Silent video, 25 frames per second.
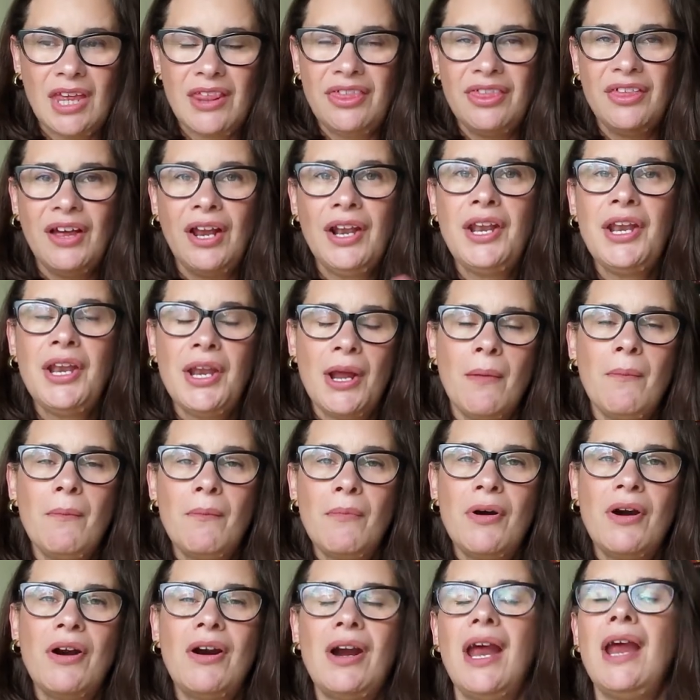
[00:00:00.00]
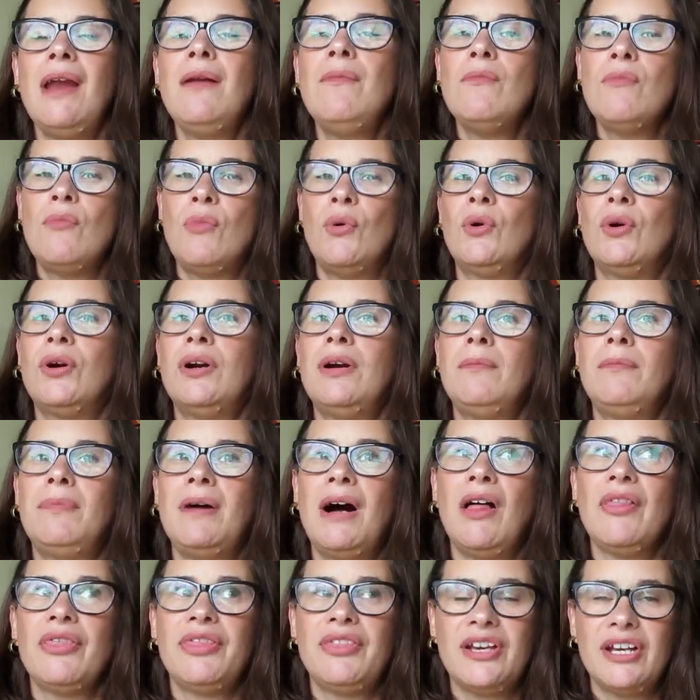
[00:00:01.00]
the number and more
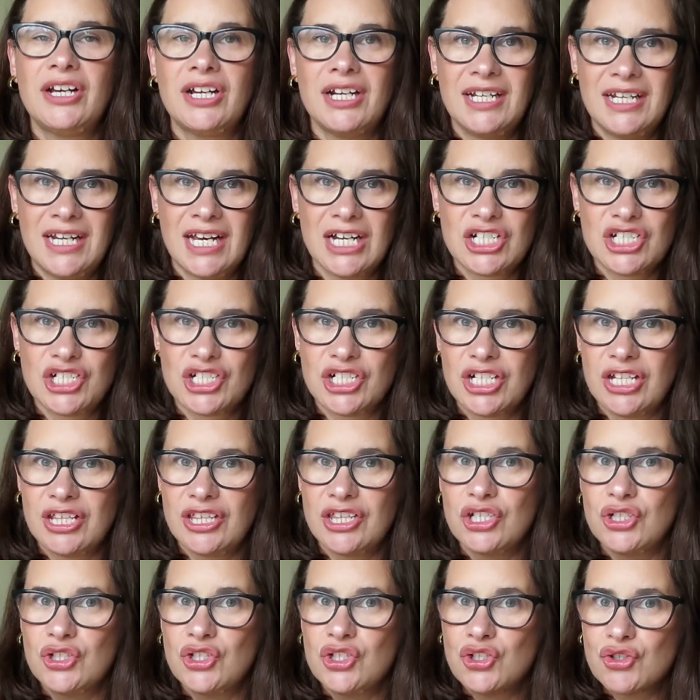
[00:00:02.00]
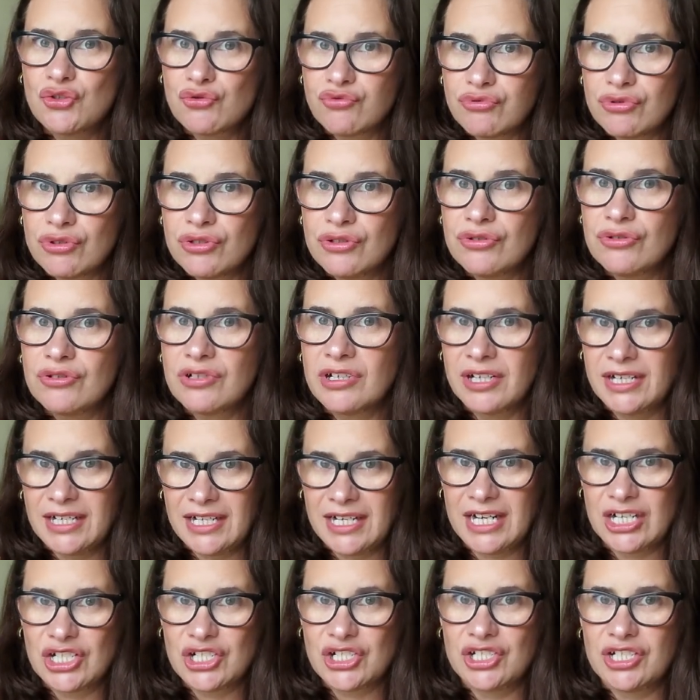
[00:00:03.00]
about the connection, the true
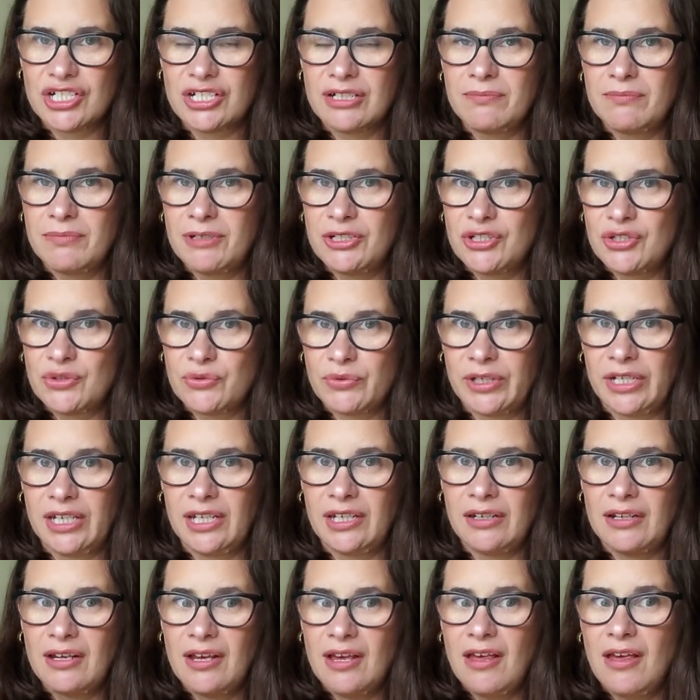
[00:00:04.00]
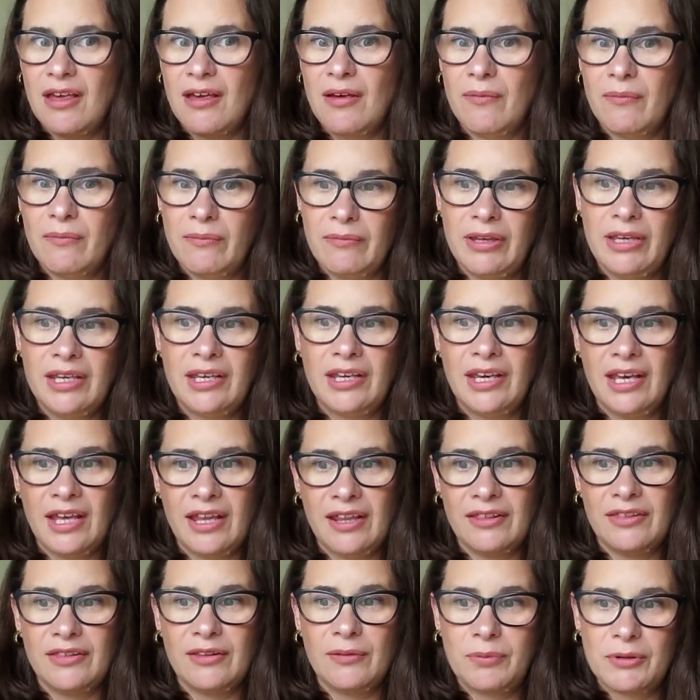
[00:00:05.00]
connection between me
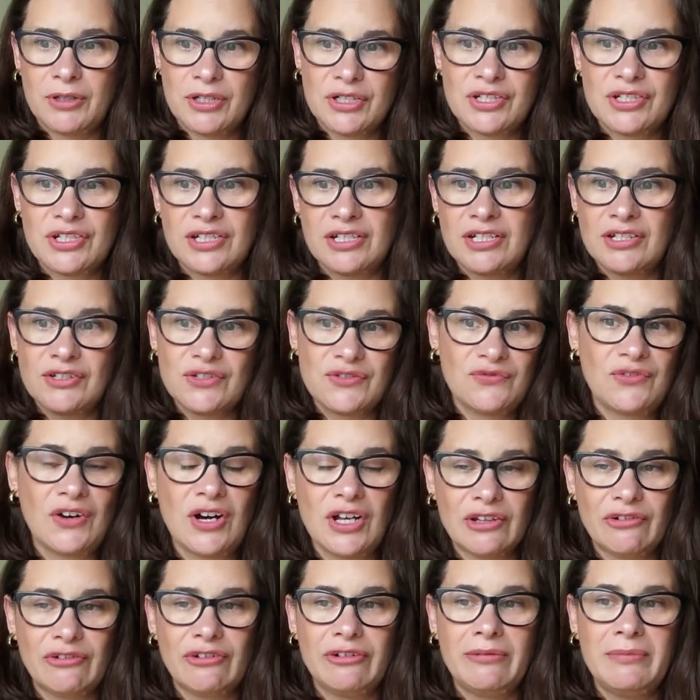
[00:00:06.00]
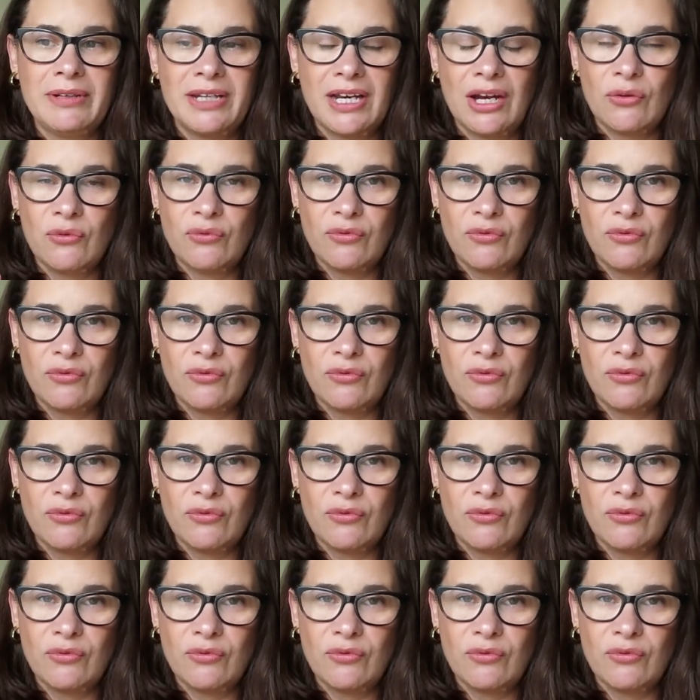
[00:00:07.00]
and the person that's following me. I